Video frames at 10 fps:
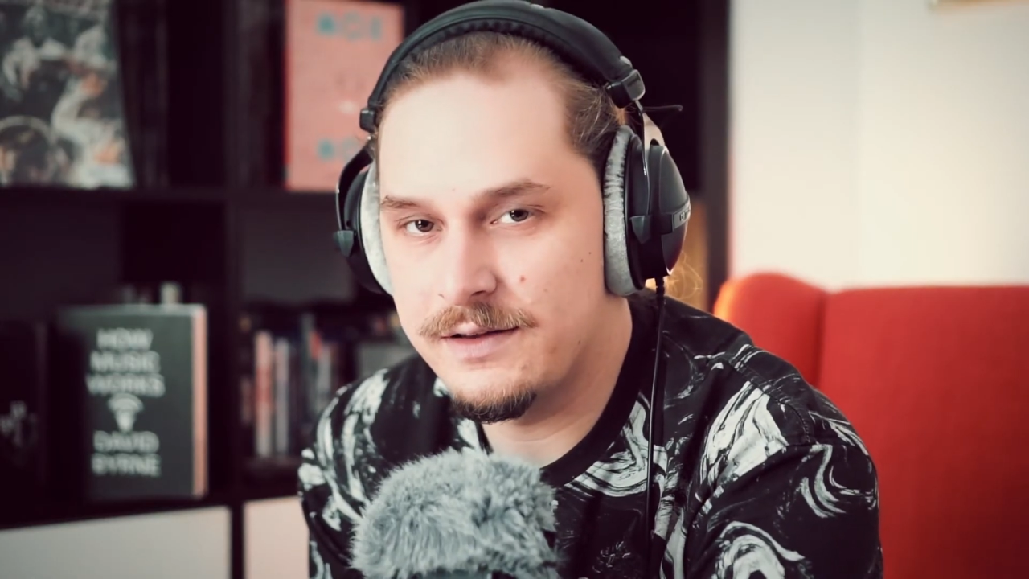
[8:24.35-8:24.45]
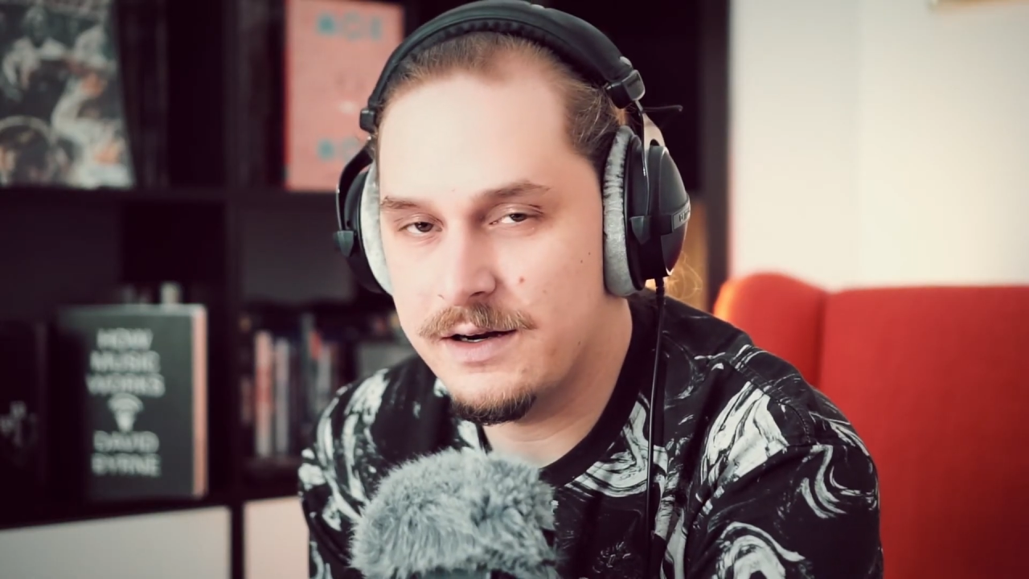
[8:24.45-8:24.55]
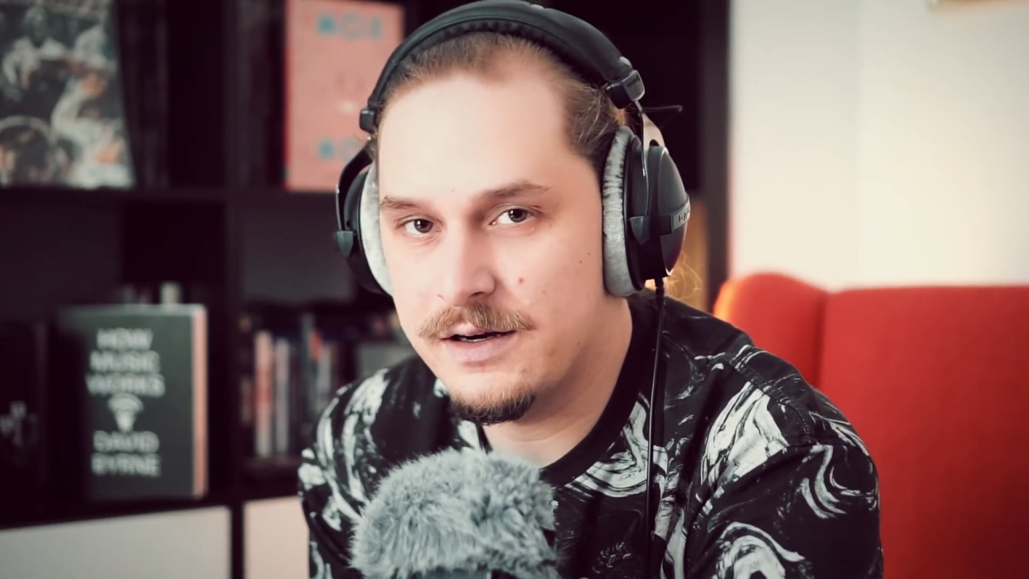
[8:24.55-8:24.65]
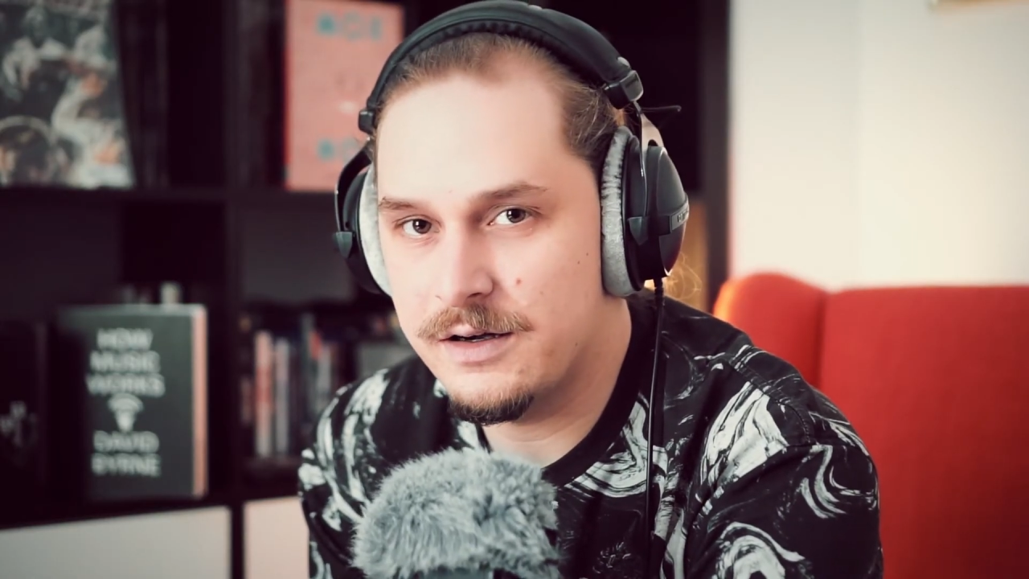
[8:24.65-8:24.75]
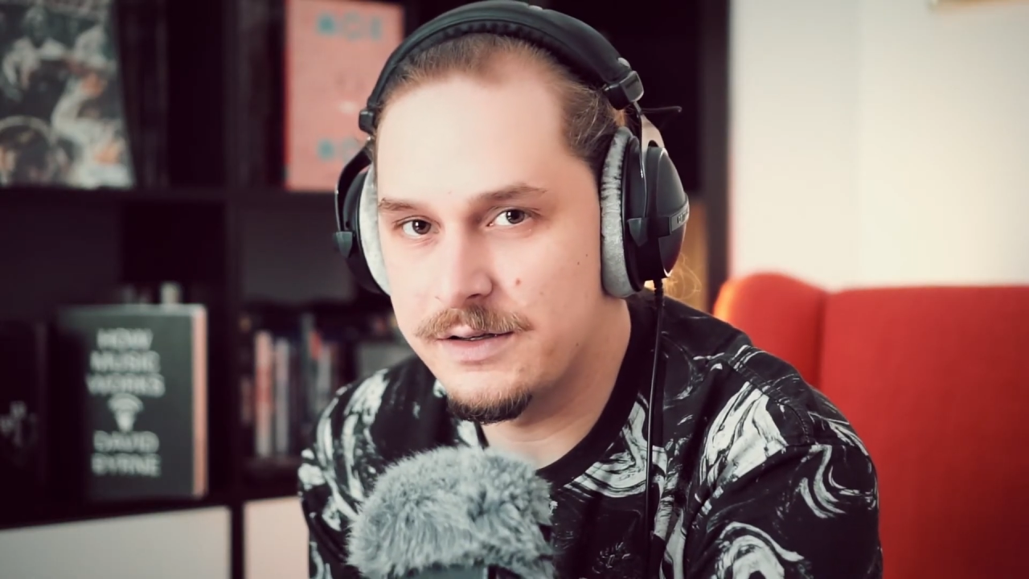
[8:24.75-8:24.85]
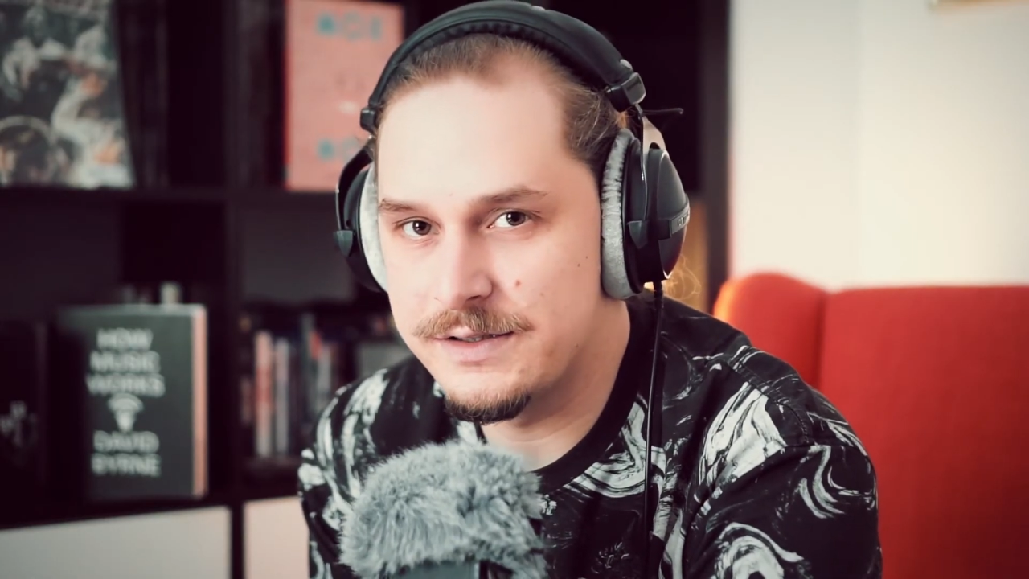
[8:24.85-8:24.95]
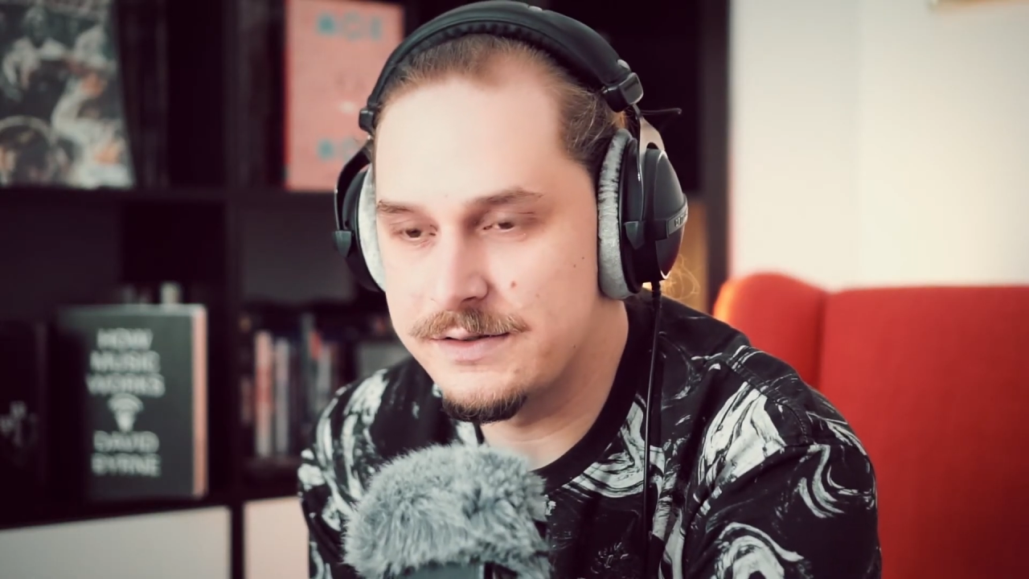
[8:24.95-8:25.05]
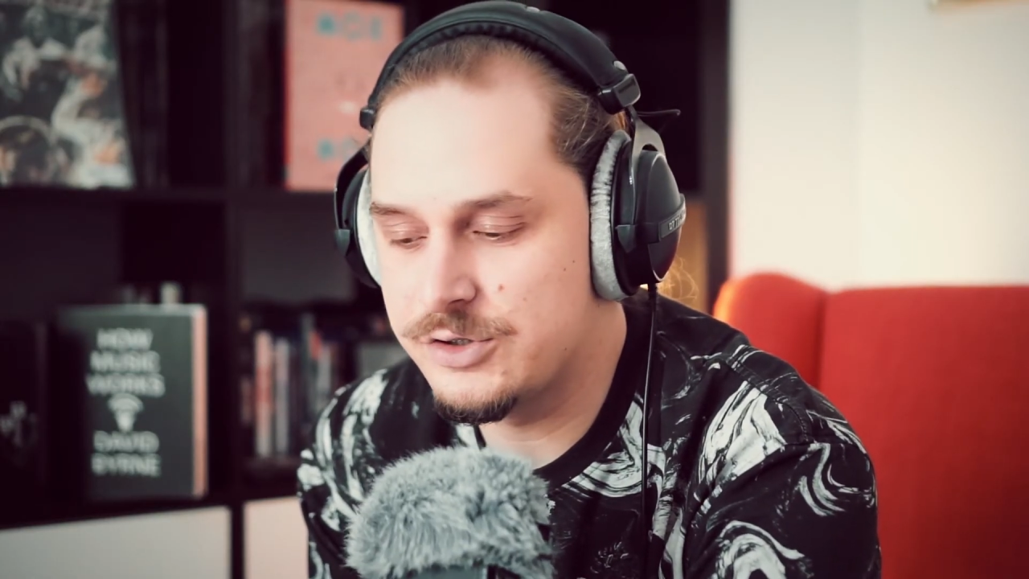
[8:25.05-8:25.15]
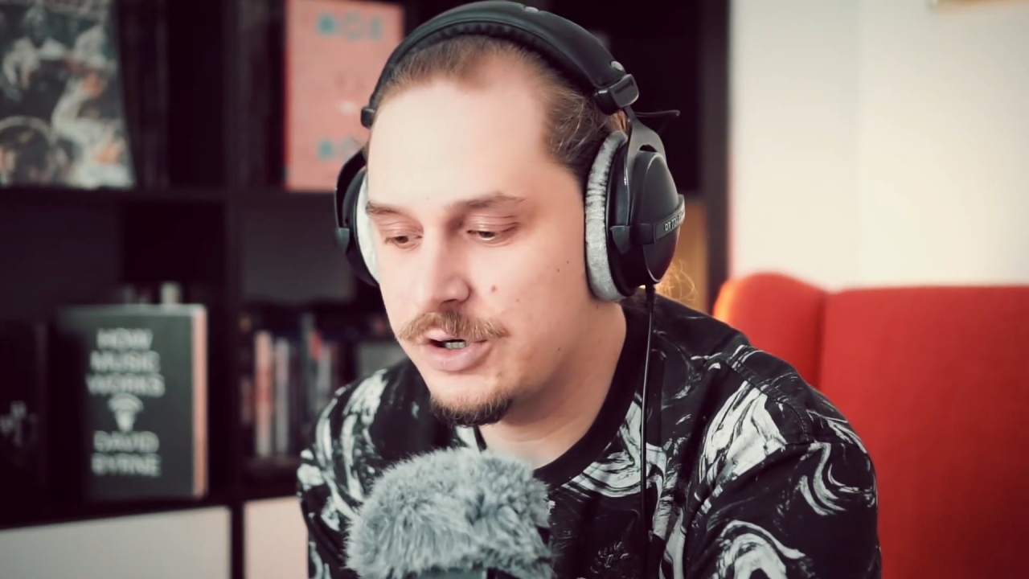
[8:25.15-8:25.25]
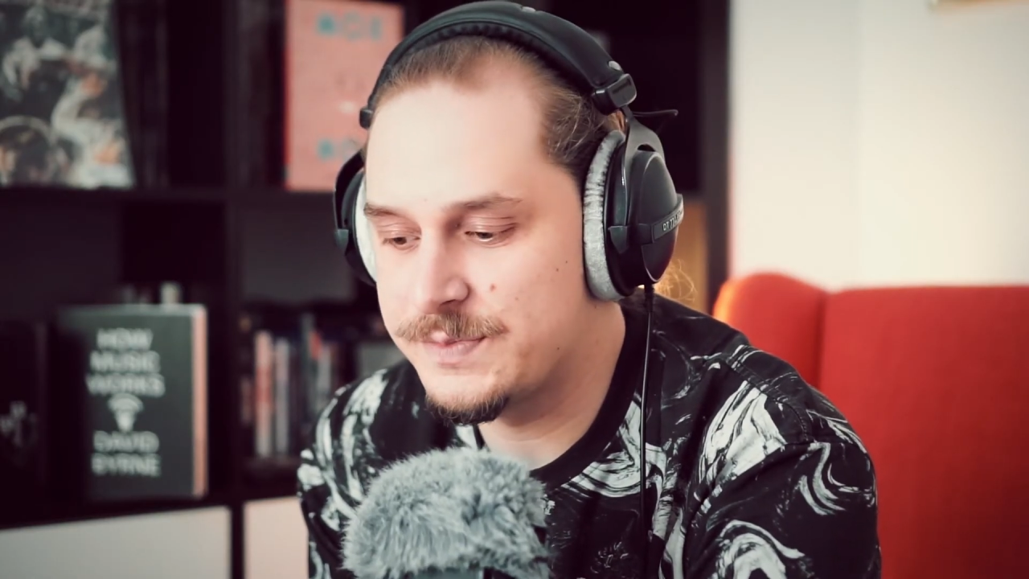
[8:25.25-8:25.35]
there are
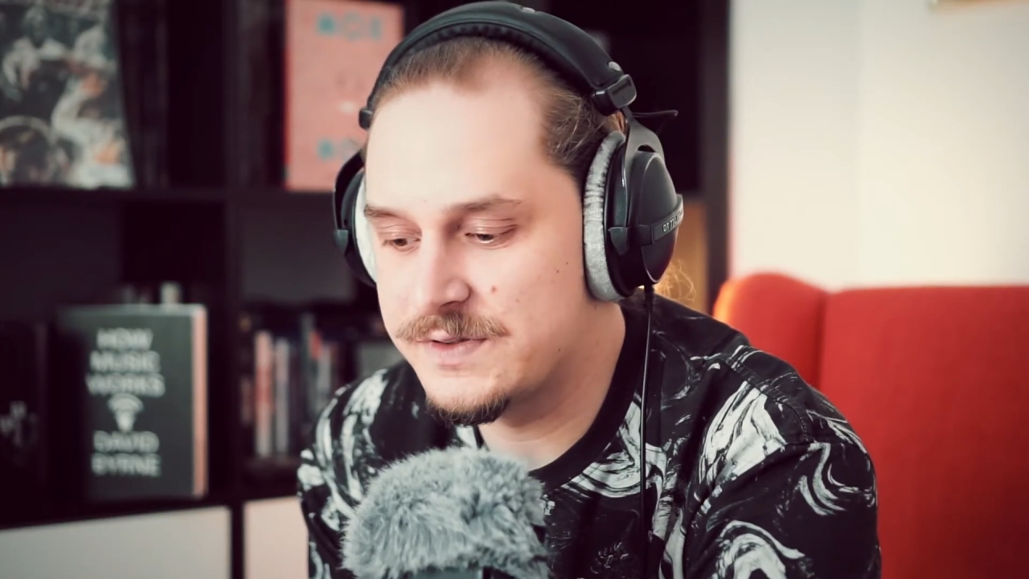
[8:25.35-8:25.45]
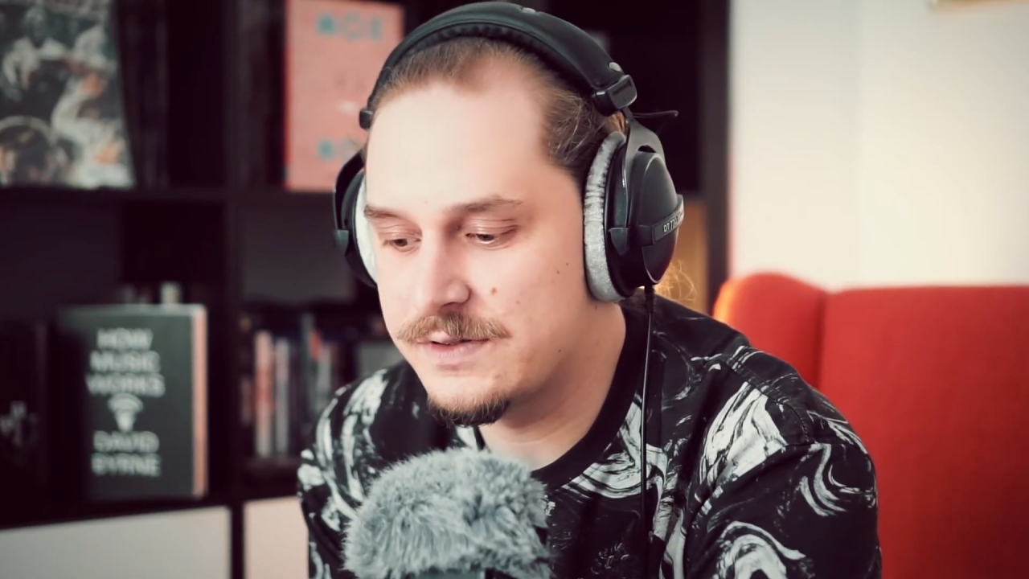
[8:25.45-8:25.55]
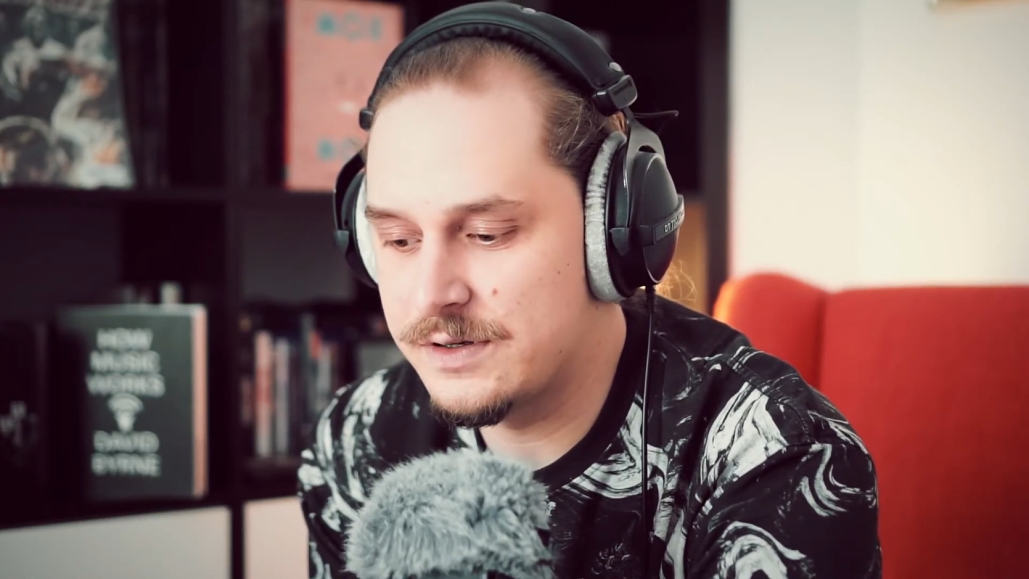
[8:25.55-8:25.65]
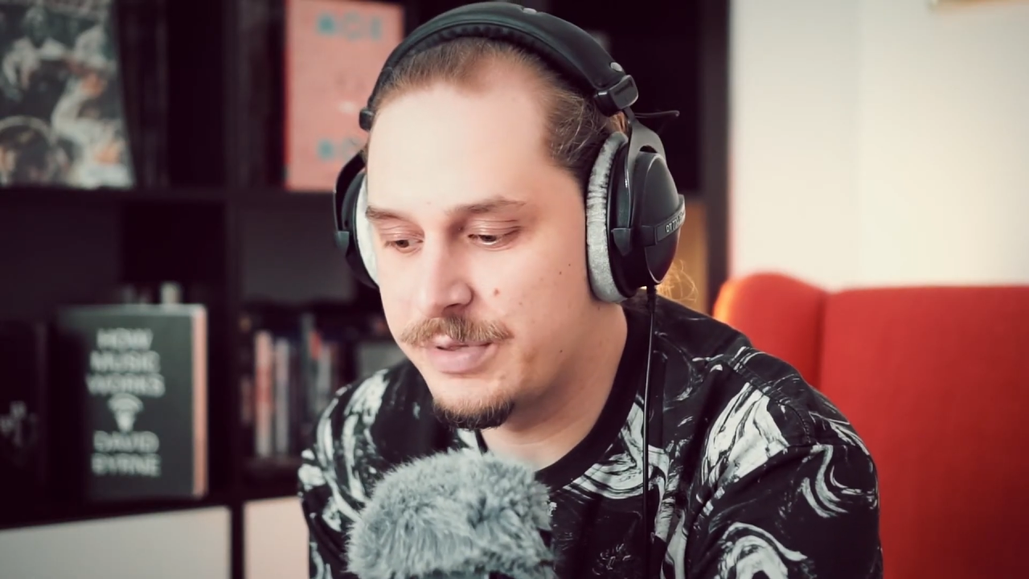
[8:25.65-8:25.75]
these chops